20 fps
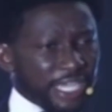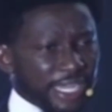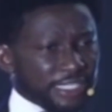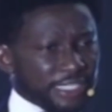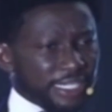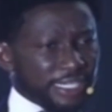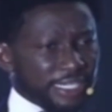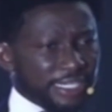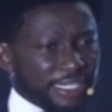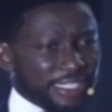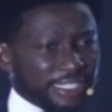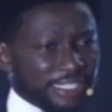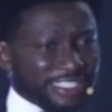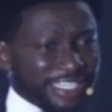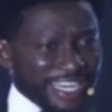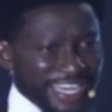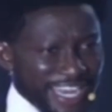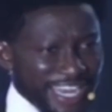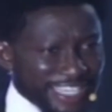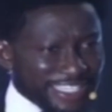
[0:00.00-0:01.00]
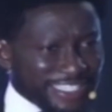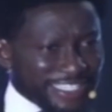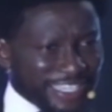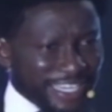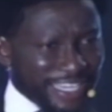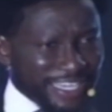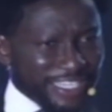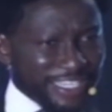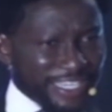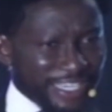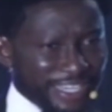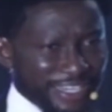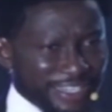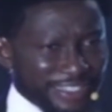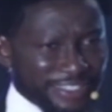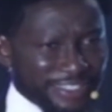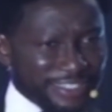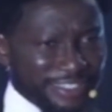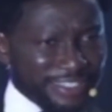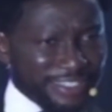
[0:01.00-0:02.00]
It's very, very good. It will help the
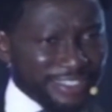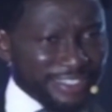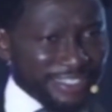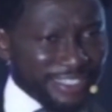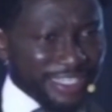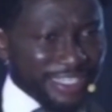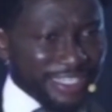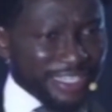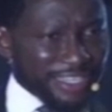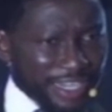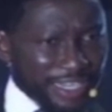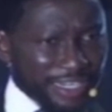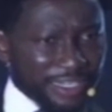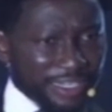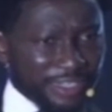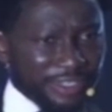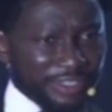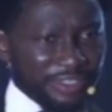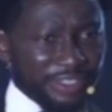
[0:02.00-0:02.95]
country. It will help the youth.